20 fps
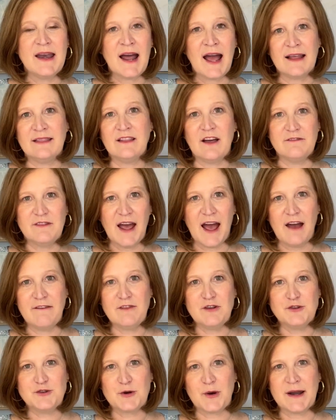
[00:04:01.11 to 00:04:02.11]
I'd love to have
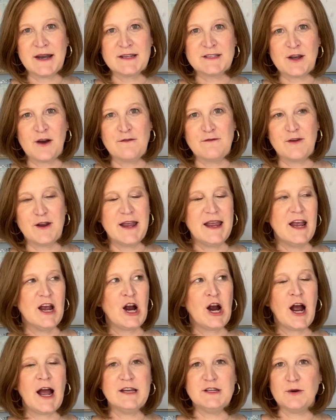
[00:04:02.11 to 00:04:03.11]
you join us over
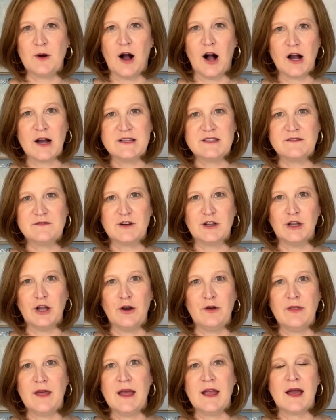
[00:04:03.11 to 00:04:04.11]
here. I do all kinds of
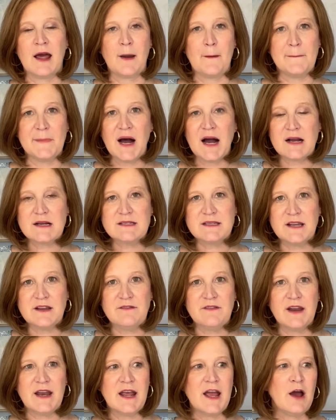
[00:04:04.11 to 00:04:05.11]
clothing and unboxing
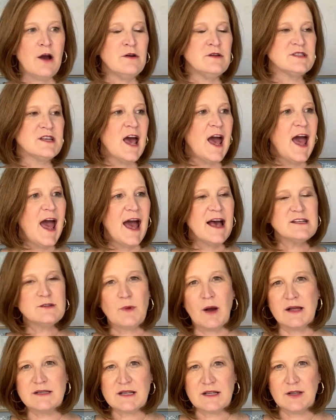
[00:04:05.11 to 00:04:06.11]
videos, as
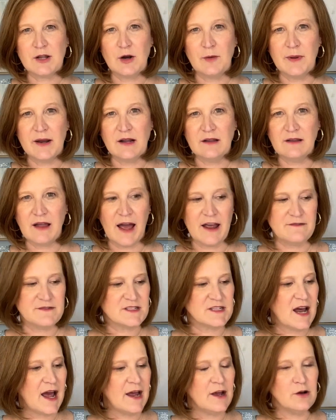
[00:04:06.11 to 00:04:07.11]
well as a little bit of
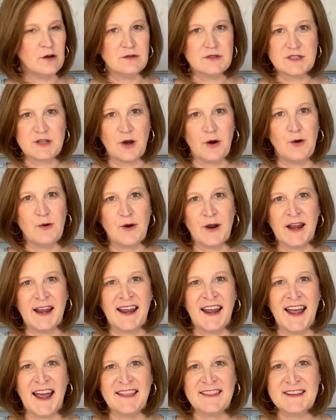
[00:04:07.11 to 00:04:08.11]
lifestyle. So
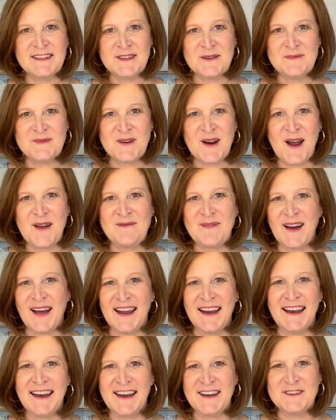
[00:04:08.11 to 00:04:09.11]
hit the subscribe
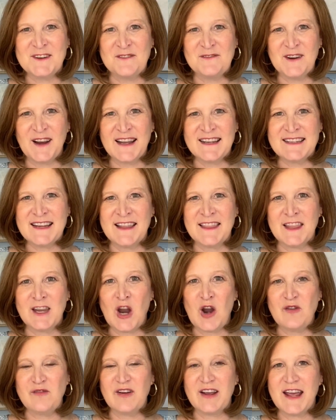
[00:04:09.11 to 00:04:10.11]
button. Don't forget to hit the
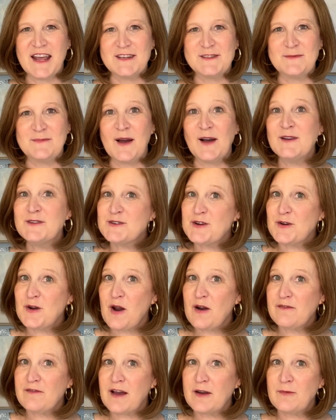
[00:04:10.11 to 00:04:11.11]
notification bell so you're
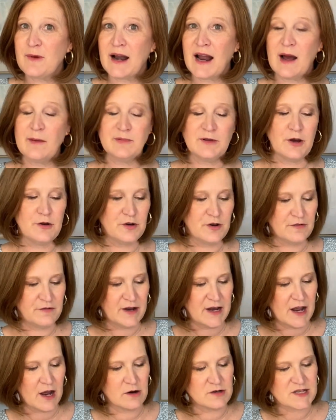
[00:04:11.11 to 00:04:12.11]
notified when I upload new
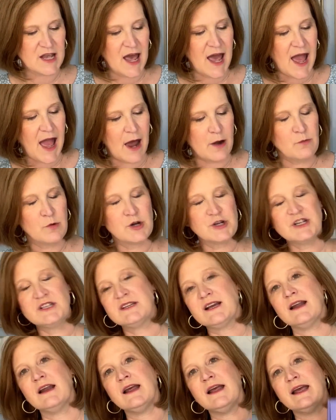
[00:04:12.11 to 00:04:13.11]
videos. And we're
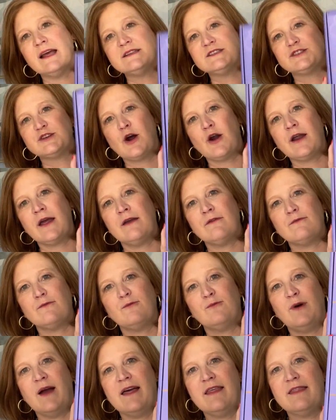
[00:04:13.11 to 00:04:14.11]
just going to get started
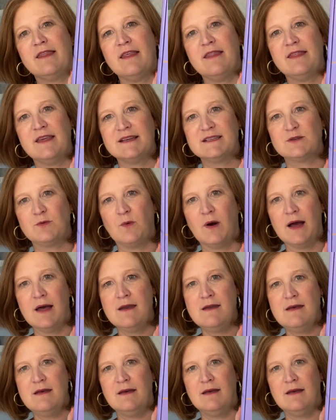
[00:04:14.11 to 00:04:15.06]
with this one.